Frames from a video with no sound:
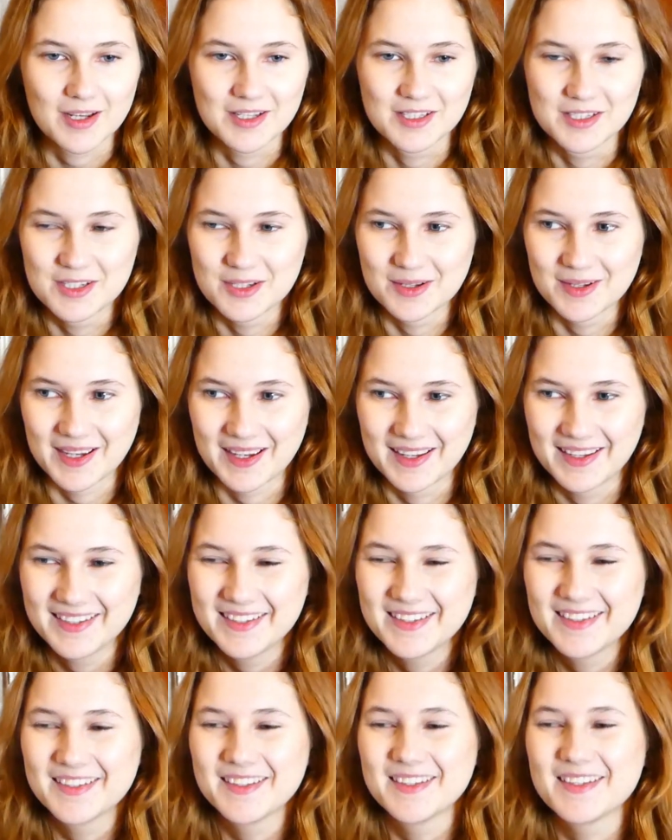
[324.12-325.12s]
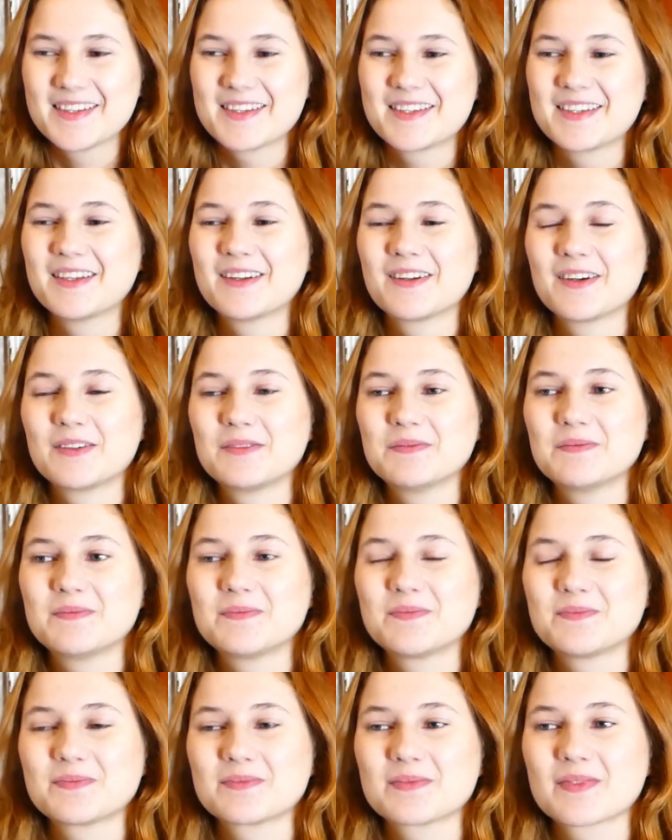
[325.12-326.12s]
mind to it. You know,
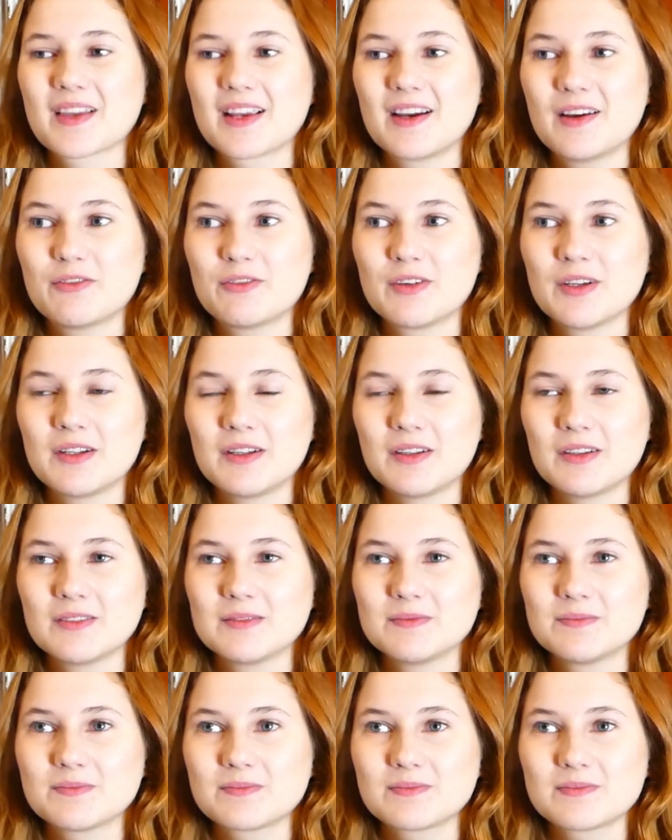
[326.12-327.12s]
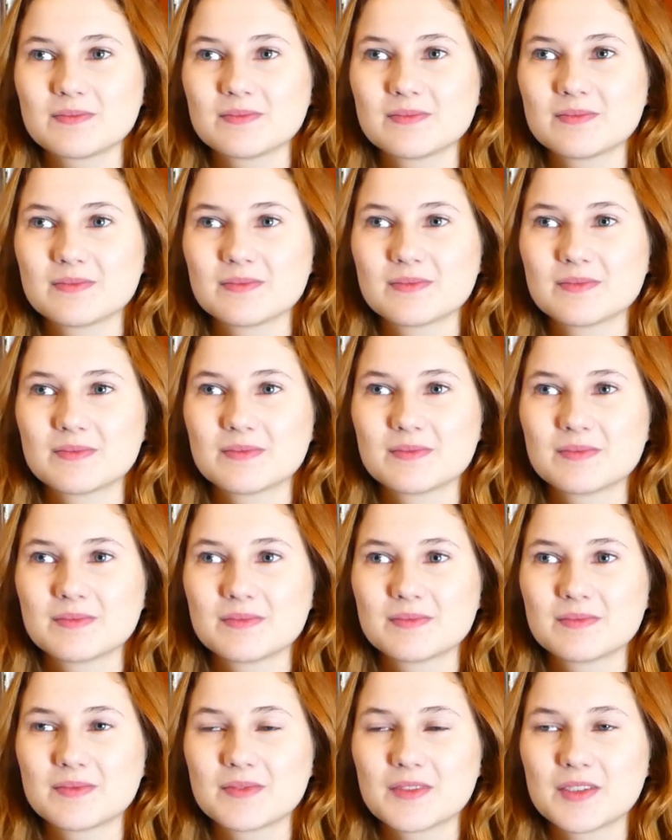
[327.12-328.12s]
I feel
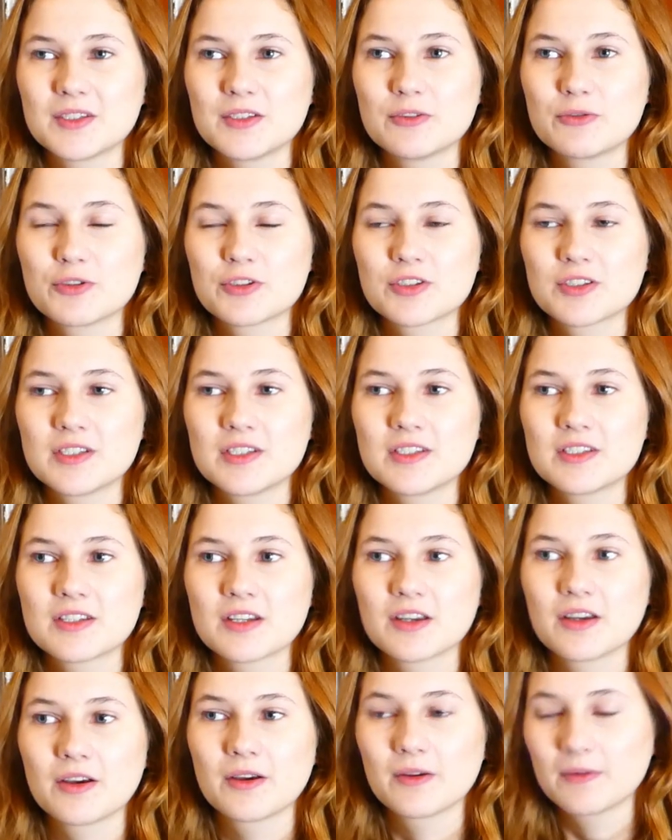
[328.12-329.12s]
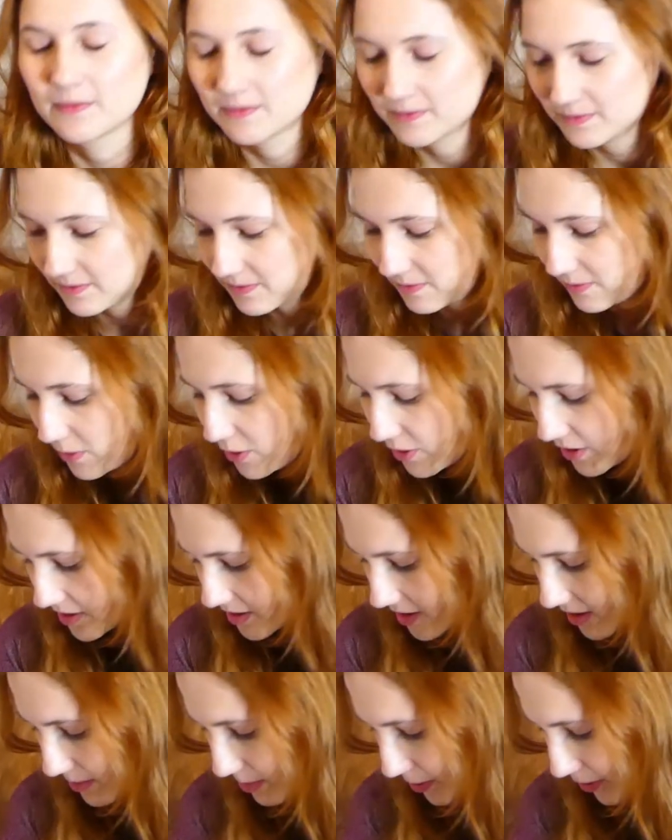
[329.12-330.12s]
you just need to. What is
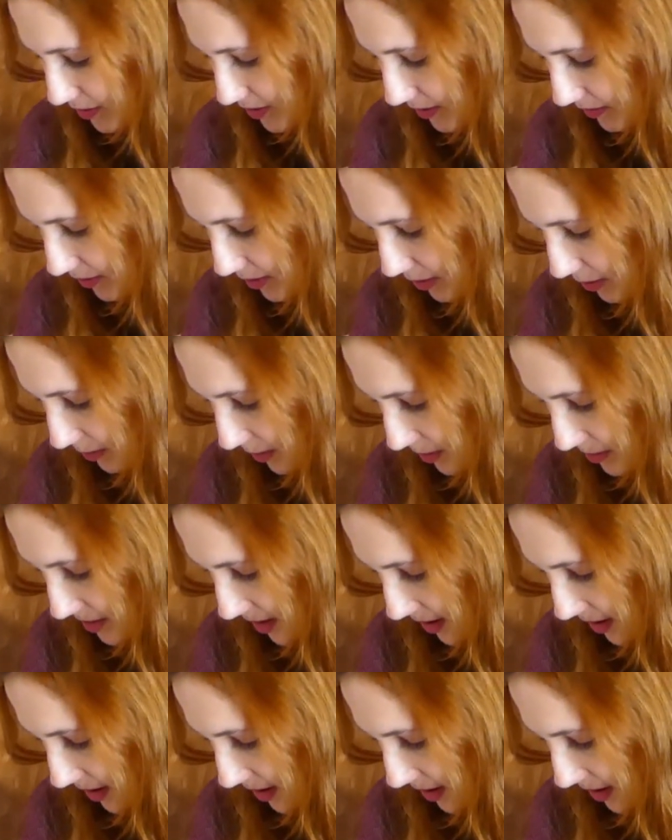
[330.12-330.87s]
this point about what I was